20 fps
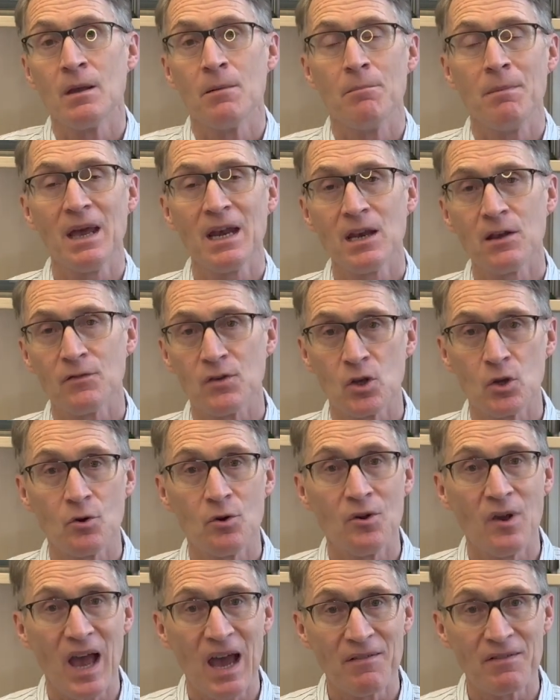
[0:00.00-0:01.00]
Many of you
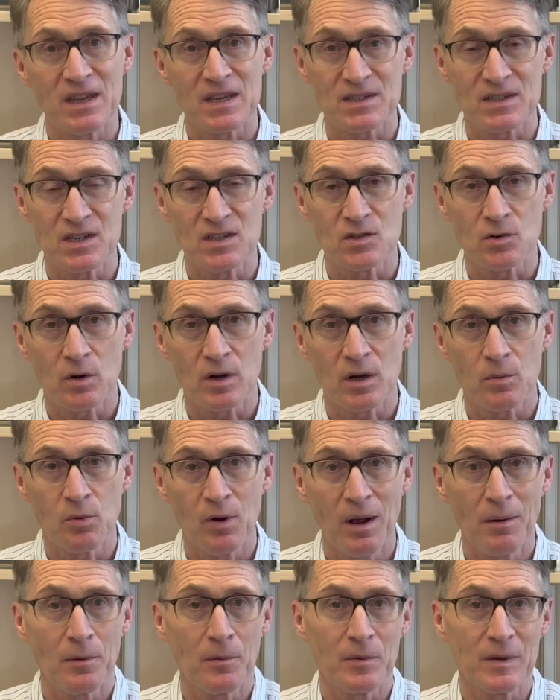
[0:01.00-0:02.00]
who have this disorder
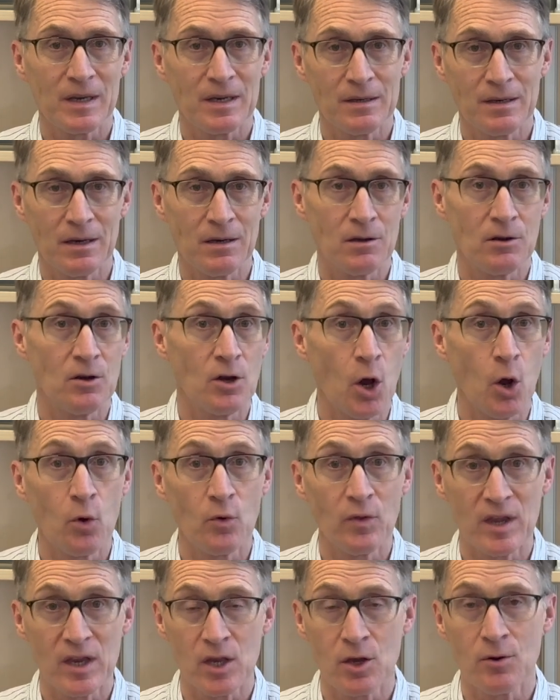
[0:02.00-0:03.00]
probably didn't know
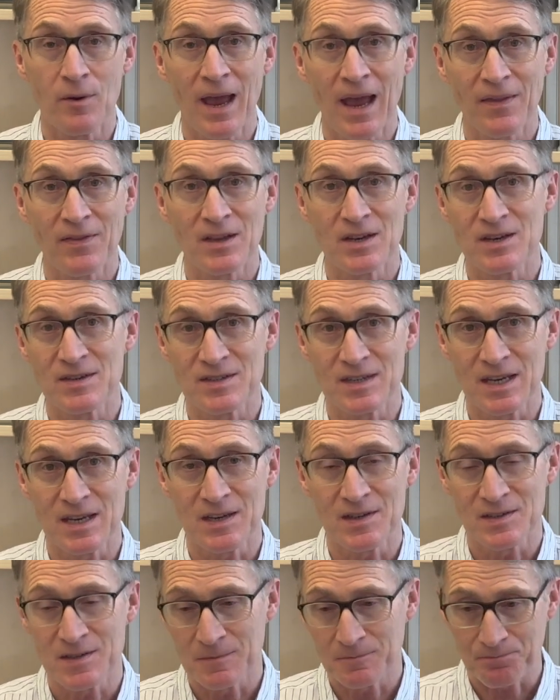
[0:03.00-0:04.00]
that you had the
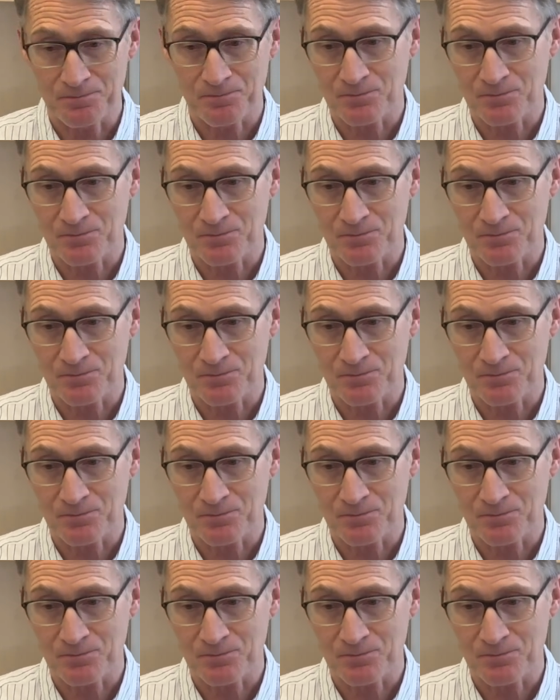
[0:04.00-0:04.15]
disease.